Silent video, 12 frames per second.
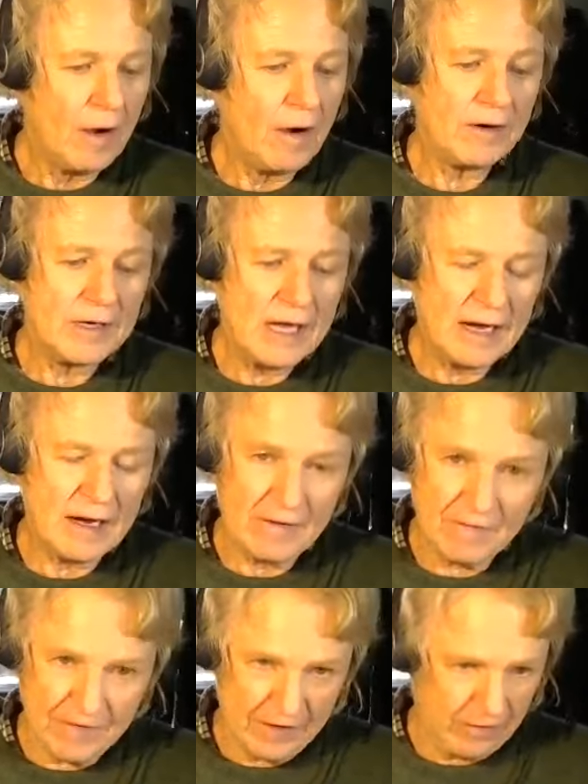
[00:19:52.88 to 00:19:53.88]
on her
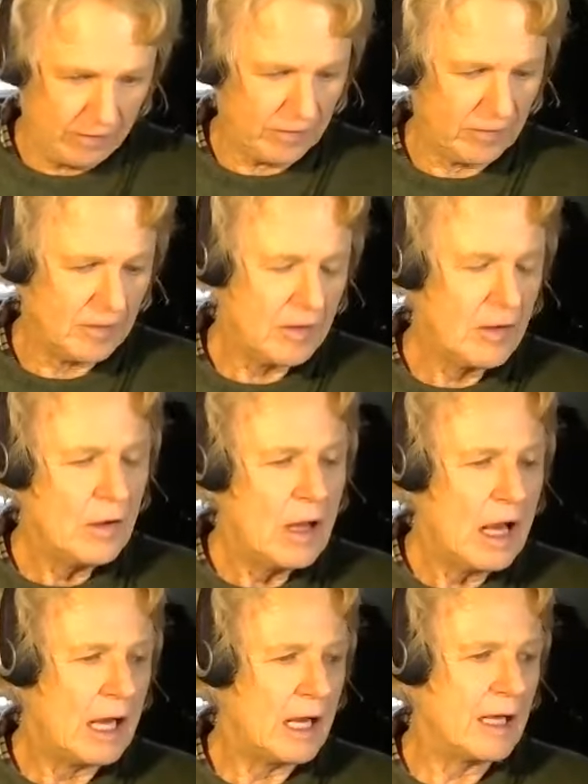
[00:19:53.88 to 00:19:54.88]
phone
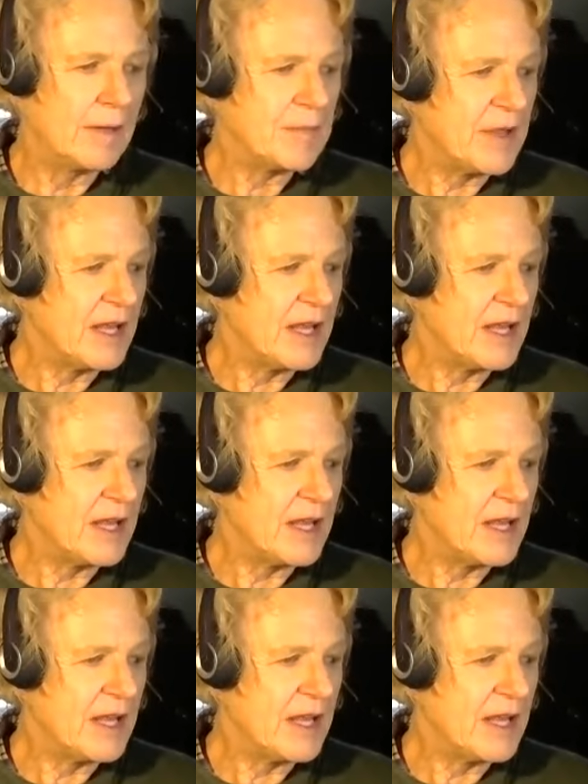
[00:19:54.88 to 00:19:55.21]
um,